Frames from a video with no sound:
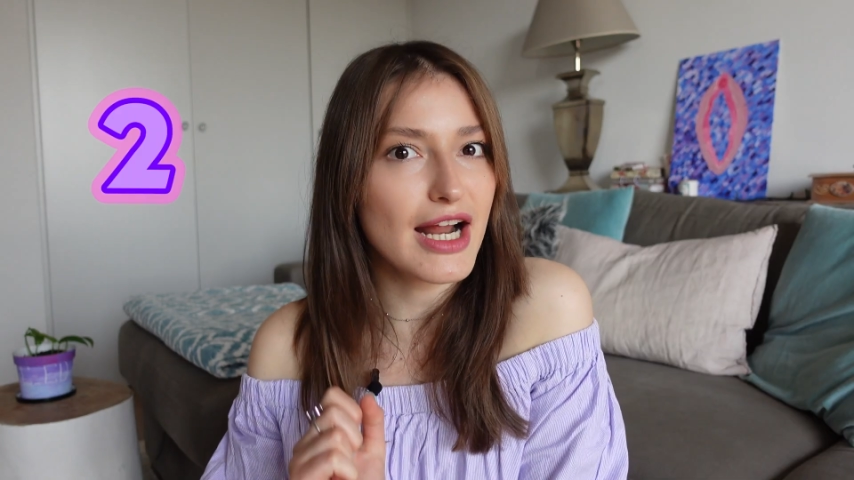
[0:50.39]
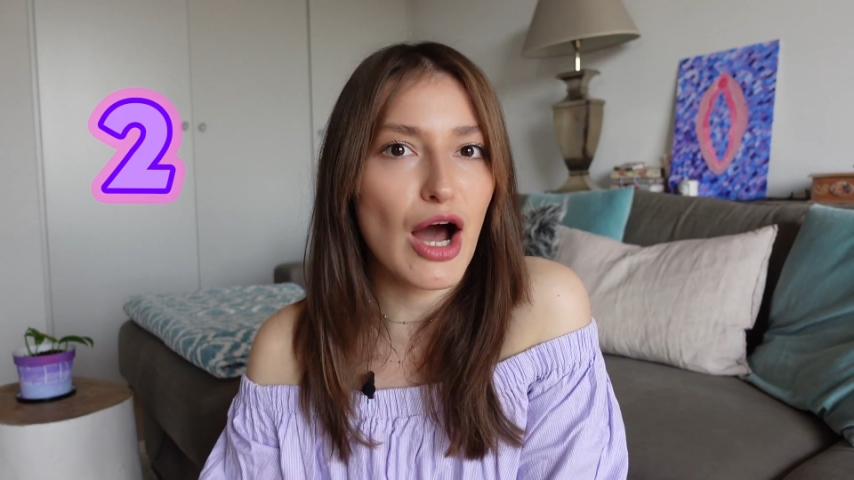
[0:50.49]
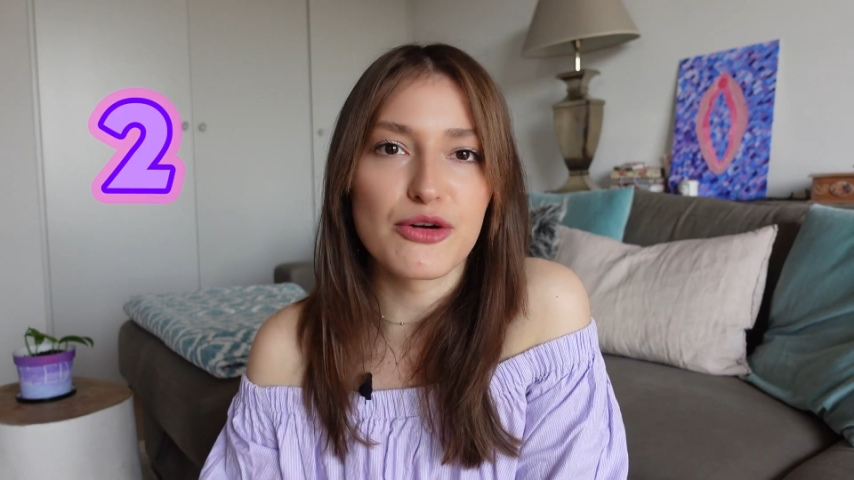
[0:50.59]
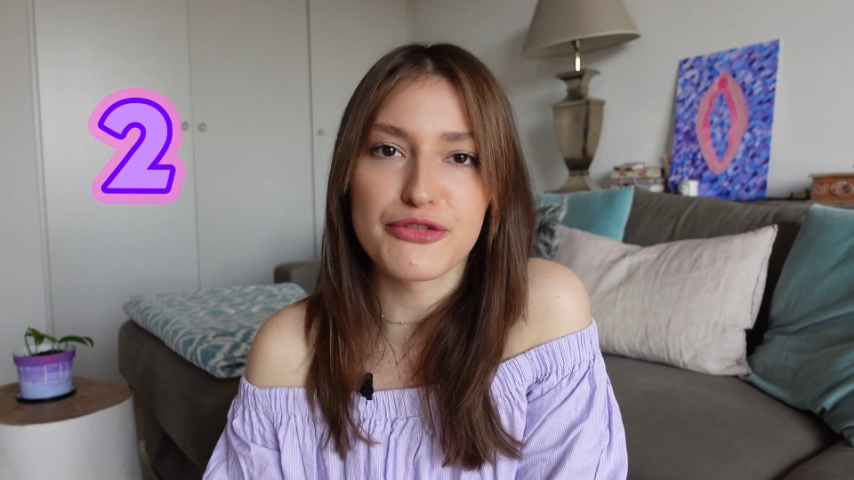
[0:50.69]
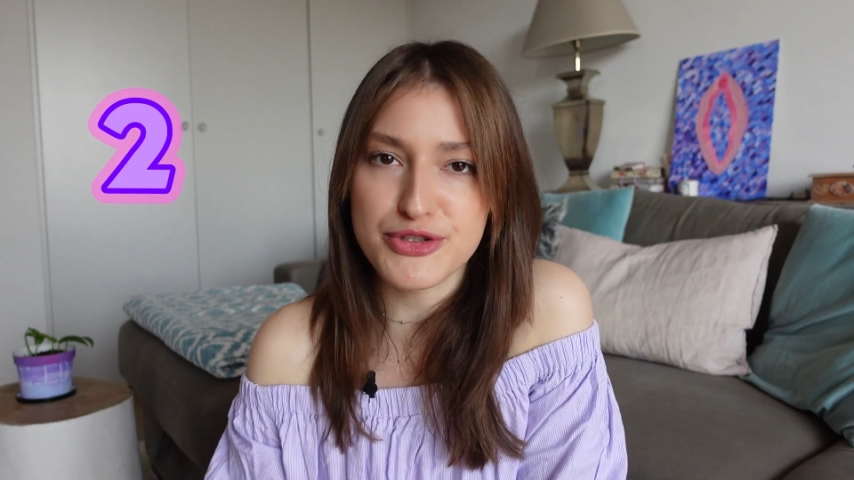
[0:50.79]

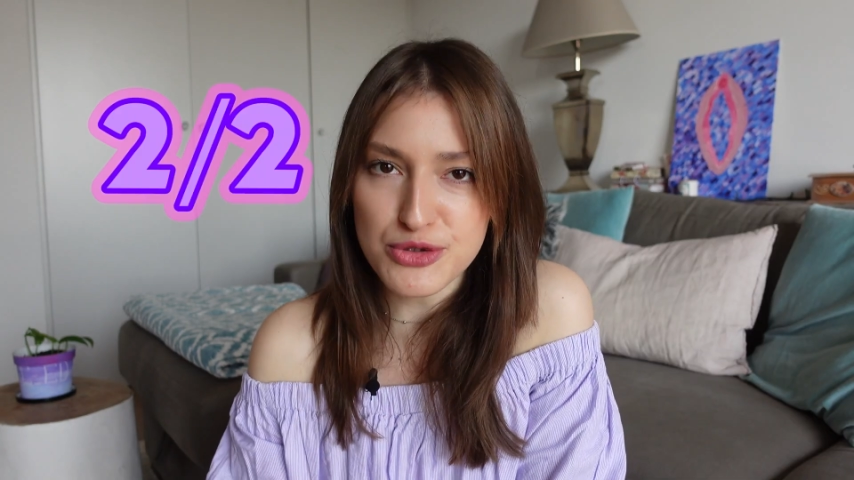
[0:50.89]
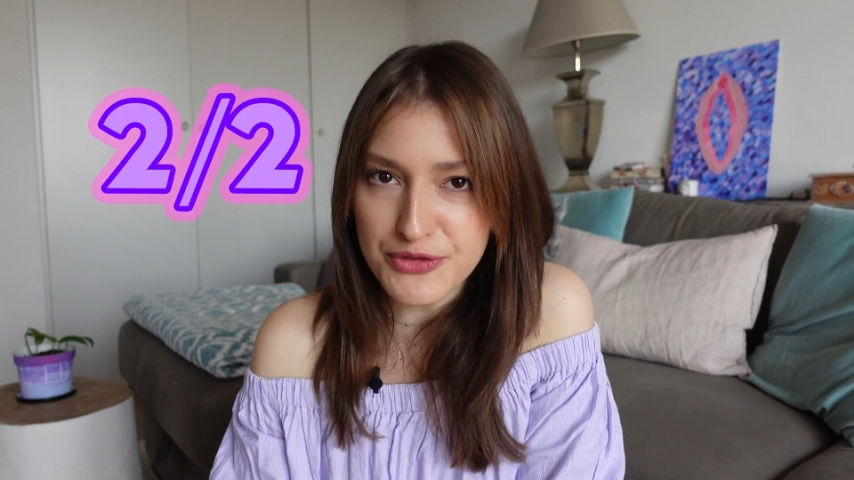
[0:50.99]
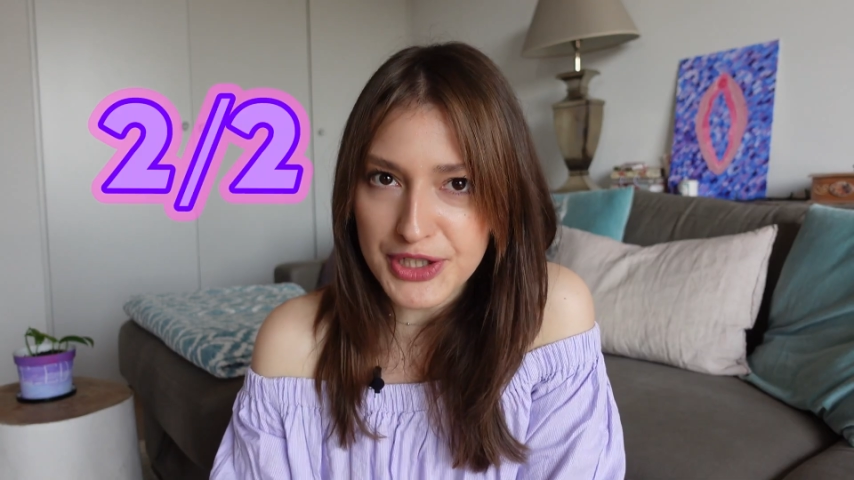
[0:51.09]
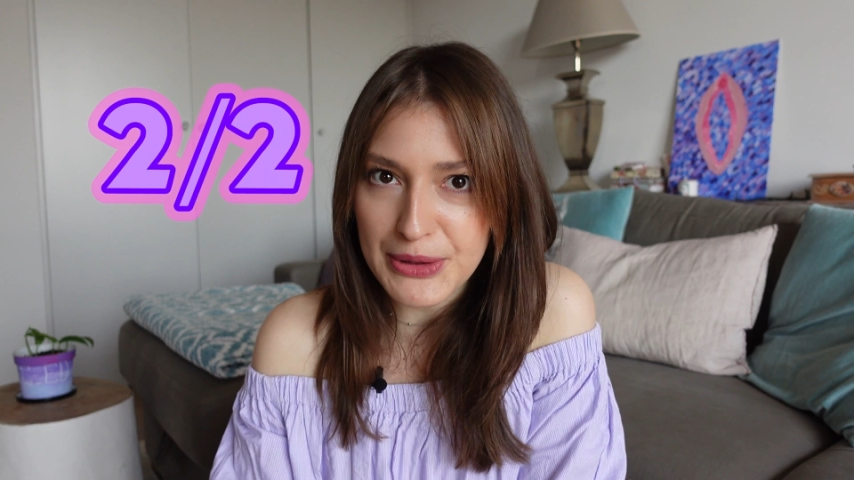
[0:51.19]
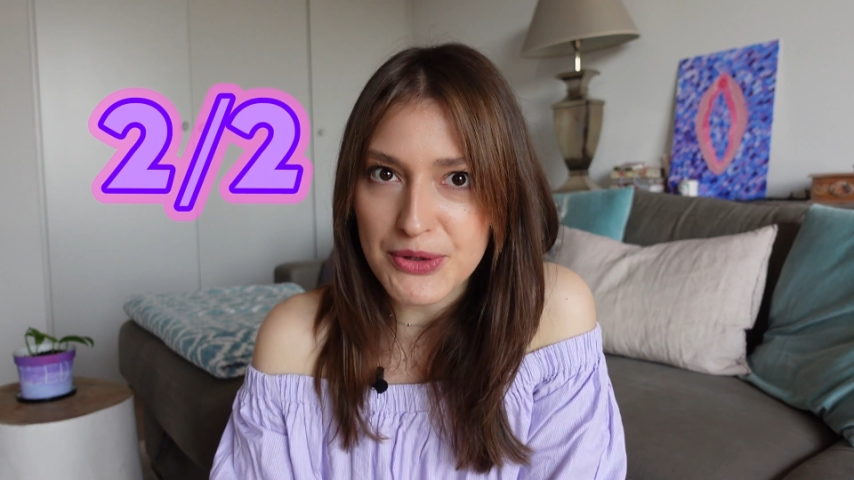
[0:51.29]
out of two
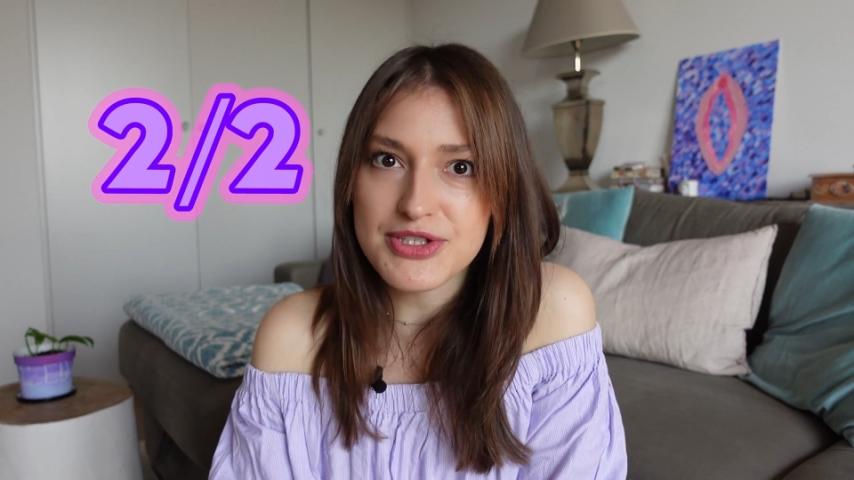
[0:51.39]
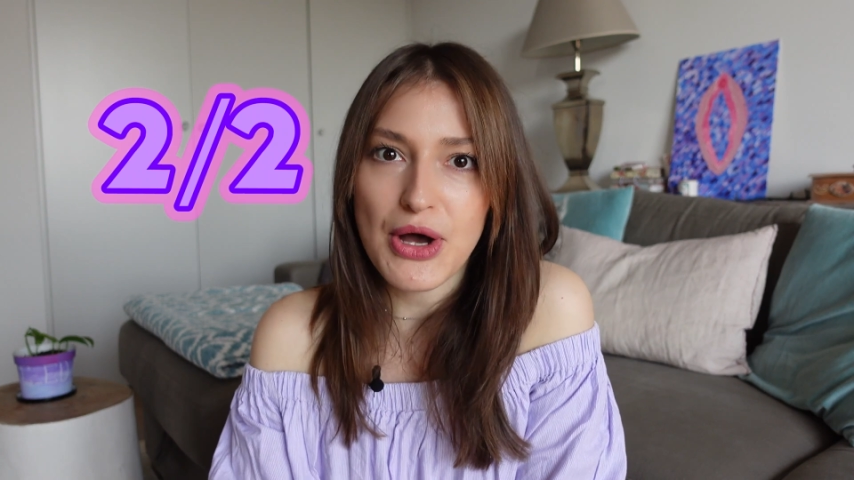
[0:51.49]
videos